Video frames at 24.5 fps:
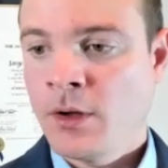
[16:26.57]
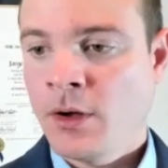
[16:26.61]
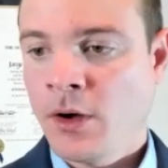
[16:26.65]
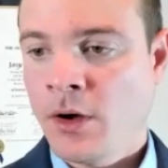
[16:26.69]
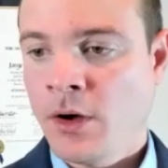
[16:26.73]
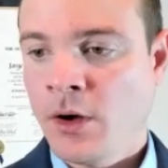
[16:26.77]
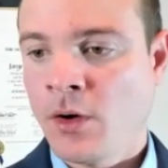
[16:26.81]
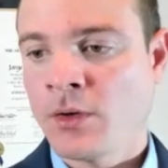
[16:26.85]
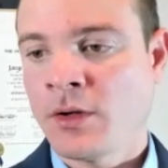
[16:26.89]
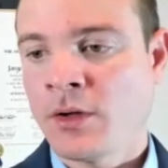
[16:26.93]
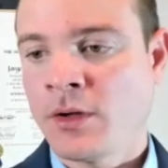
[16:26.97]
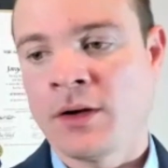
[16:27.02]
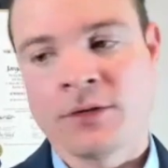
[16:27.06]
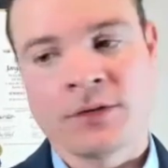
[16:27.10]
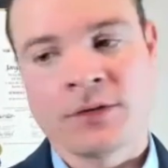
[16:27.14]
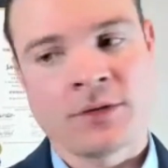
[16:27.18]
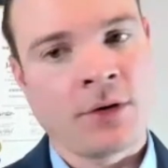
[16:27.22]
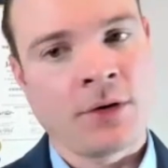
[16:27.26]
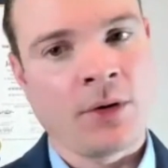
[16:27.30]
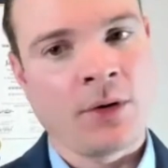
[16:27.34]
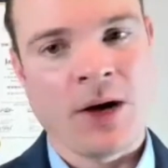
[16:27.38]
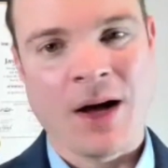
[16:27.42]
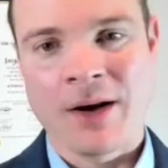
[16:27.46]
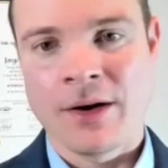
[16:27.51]
Okay,
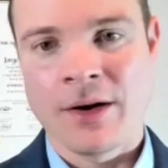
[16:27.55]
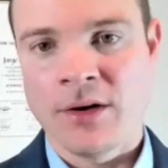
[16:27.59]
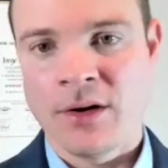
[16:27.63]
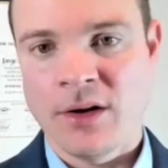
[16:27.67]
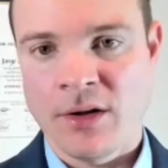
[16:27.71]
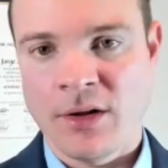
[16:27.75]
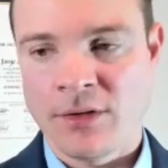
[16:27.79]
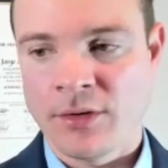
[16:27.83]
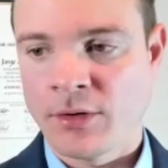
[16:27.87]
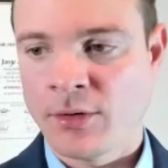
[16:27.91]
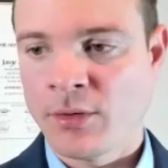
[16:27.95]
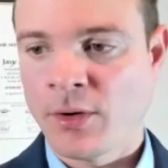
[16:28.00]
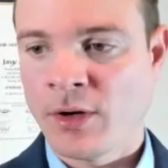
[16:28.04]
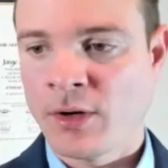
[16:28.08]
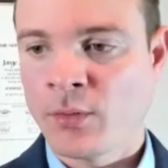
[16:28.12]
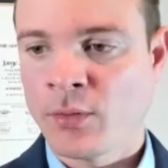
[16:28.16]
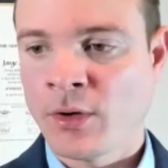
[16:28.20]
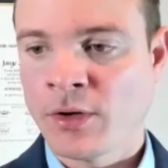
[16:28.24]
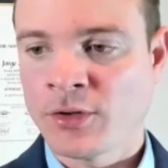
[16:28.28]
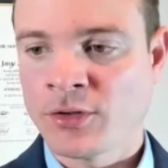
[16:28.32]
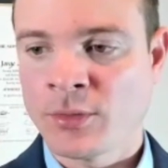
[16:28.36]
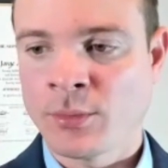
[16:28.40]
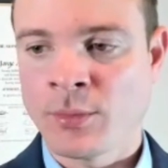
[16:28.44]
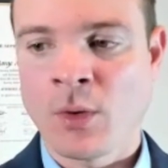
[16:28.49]
so another great
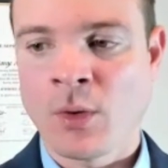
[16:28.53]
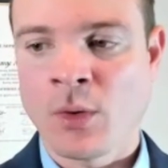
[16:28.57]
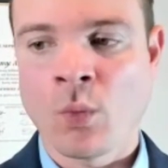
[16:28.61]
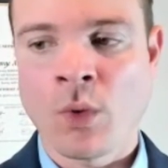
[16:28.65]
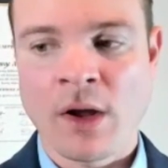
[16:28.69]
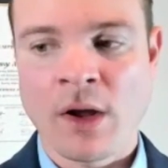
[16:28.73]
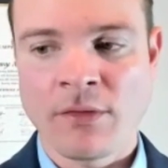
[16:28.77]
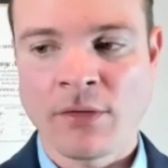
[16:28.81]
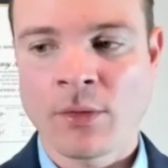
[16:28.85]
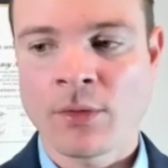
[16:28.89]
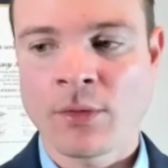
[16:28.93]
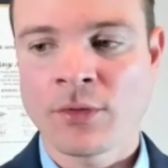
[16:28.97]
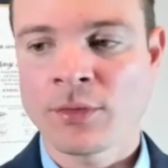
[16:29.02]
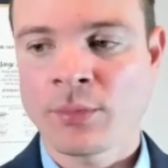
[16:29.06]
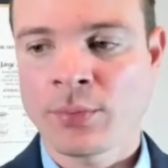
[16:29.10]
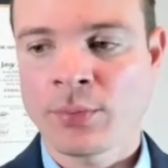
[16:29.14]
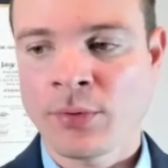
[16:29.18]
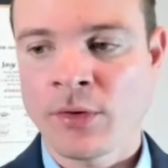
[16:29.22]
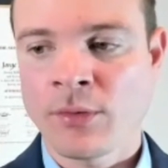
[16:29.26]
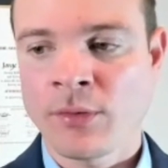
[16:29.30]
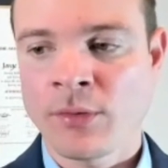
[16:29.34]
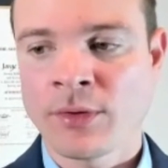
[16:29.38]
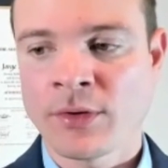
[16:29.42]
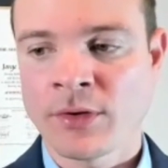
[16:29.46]
question. My waiver was
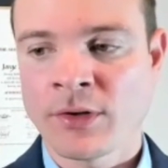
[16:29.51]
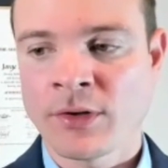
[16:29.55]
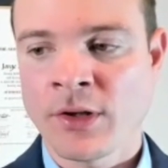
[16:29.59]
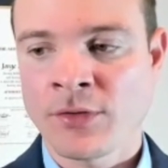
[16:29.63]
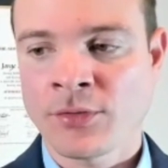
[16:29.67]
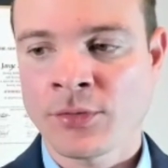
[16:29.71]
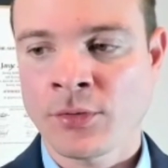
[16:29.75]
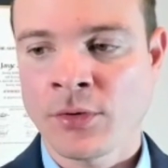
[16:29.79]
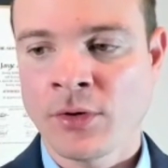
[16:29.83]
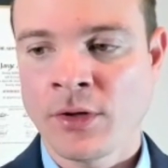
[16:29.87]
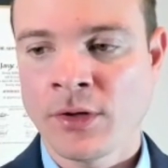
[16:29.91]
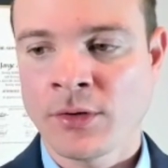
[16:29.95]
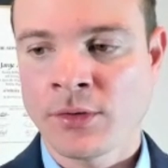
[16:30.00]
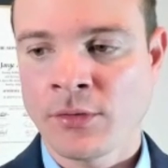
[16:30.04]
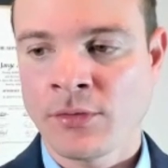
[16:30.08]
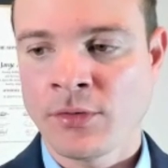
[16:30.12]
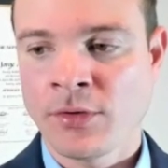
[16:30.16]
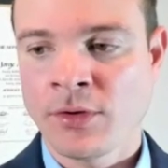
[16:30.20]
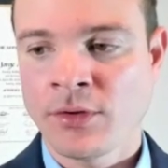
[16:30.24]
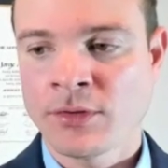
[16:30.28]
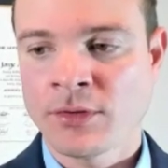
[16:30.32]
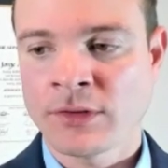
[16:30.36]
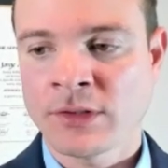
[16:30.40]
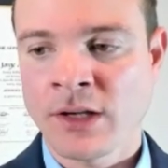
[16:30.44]
approved, but the consular
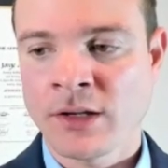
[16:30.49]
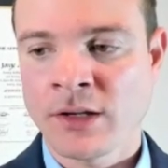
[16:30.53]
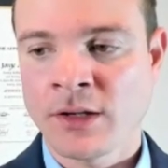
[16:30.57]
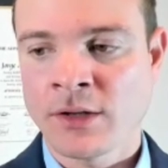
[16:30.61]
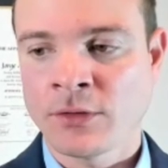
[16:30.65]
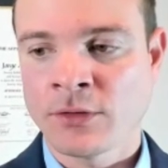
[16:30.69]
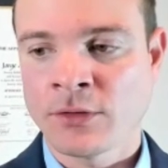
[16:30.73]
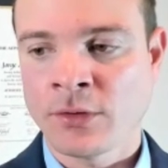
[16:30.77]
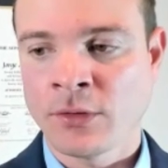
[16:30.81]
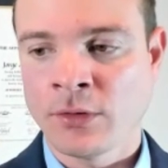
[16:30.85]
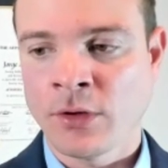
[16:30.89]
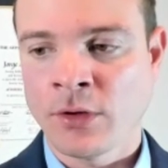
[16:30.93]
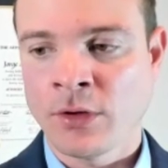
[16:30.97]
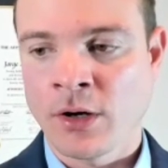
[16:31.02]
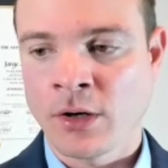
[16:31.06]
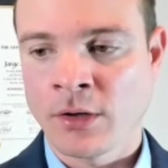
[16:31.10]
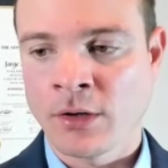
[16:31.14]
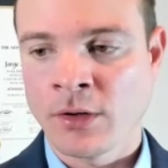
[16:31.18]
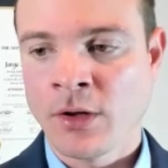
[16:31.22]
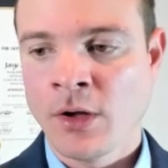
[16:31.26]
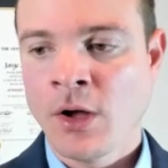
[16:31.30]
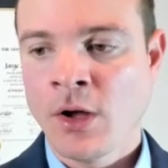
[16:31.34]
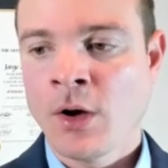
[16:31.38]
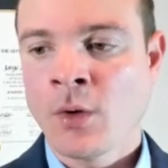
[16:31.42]
interview is taking too
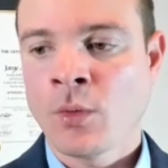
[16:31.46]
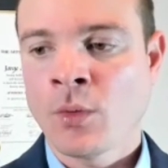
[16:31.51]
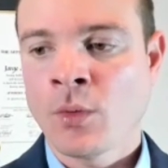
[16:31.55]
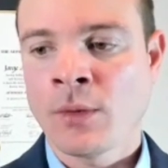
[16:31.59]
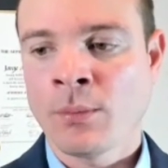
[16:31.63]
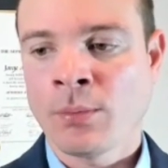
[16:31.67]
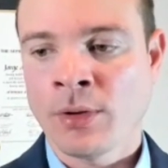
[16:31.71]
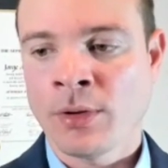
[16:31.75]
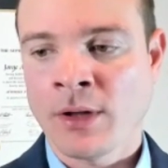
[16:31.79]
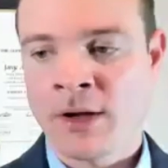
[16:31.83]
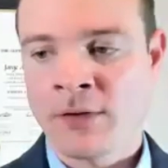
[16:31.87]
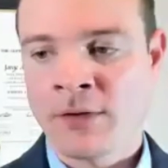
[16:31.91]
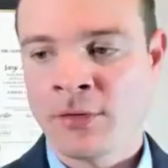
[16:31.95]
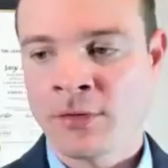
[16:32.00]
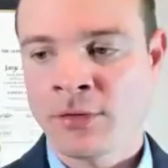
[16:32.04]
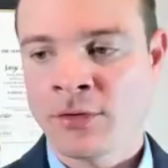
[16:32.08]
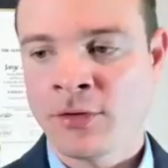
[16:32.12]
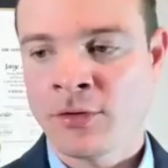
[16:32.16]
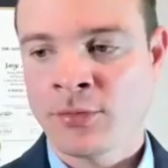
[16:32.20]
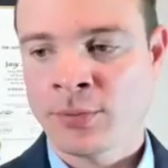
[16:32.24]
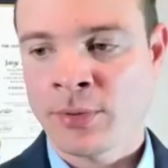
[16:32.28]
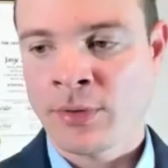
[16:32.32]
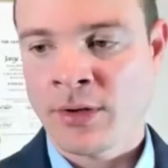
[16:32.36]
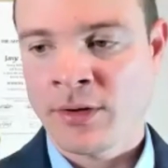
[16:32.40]
long. Will applying for
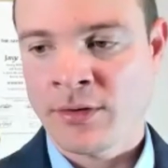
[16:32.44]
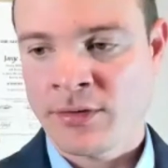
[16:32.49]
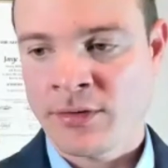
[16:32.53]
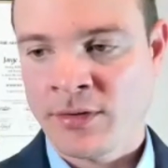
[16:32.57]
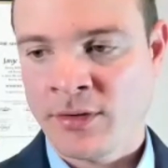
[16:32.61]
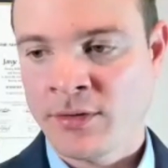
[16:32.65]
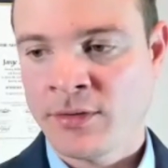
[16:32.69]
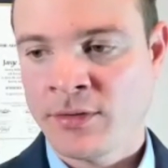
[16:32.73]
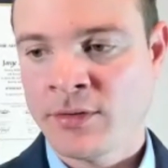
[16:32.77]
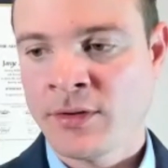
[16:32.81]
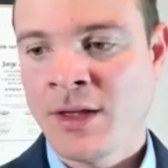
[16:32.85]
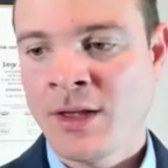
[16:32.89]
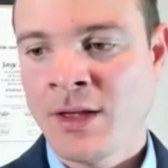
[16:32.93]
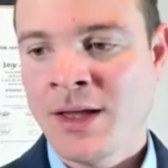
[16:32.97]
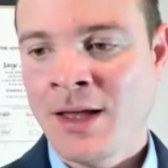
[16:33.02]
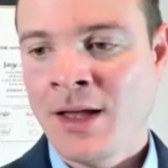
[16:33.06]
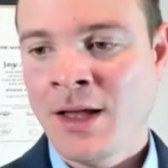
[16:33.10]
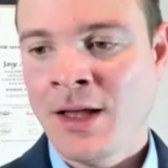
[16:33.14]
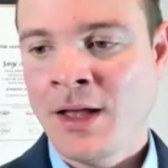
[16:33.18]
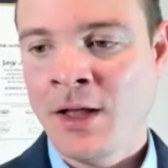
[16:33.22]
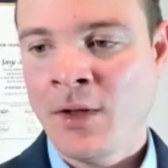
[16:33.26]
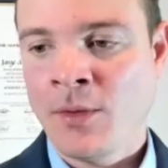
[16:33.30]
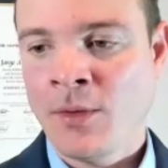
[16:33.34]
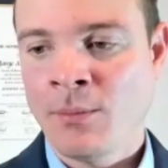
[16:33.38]
this process
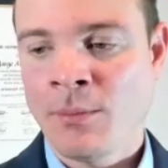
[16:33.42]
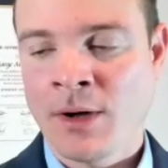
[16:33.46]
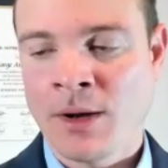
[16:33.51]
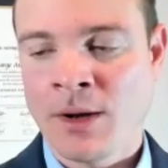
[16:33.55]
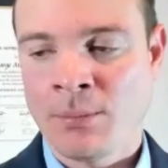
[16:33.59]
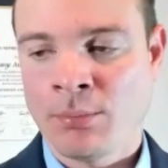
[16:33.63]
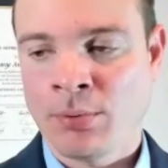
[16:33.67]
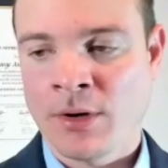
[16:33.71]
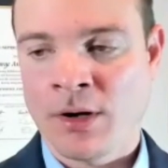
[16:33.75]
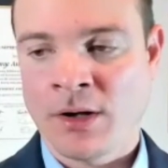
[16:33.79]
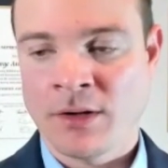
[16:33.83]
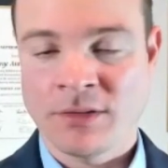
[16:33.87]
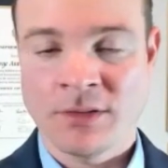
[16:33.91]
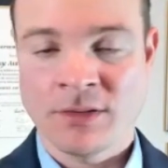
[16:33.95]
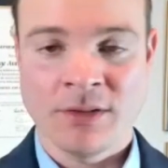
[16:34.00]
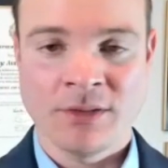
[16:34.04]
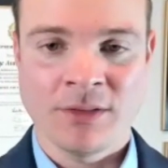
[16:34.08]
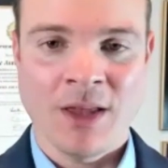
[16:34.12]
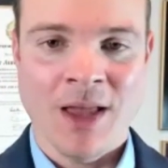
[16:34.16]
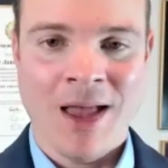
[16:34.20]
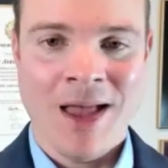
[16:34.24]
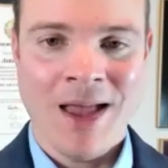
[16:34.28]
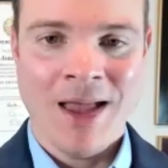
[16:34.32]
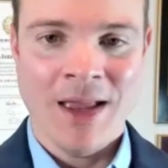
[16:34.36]
help my
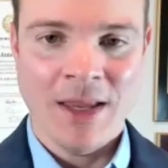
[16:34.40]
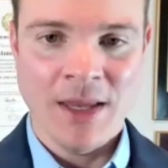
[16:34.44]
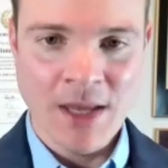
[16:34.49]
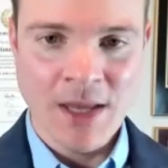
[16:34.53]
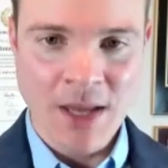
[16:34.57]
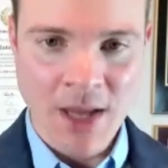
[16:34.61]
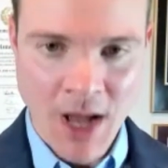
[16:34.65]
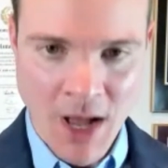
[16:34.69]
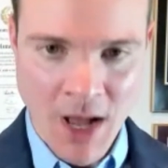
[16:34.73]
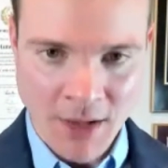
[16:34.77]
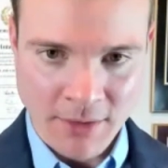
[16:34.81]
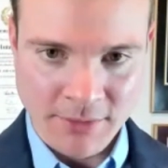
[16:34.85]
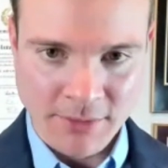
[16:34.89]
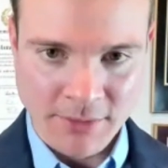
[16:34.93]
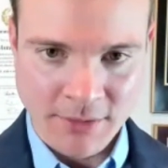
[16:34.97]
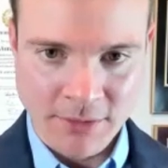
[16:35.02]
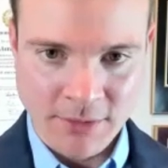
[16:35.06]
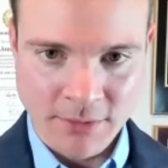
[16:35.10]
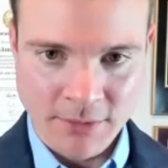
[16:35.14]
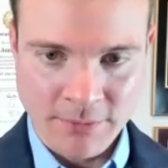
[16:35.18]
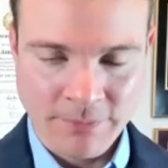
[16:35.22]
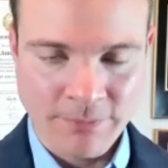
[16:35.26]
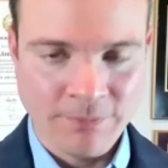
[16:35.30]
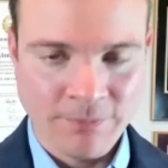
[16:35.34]
process?
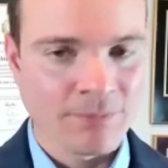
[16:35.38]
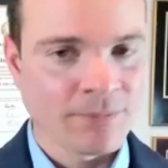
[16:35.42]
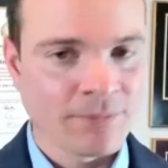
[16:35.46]
Yes.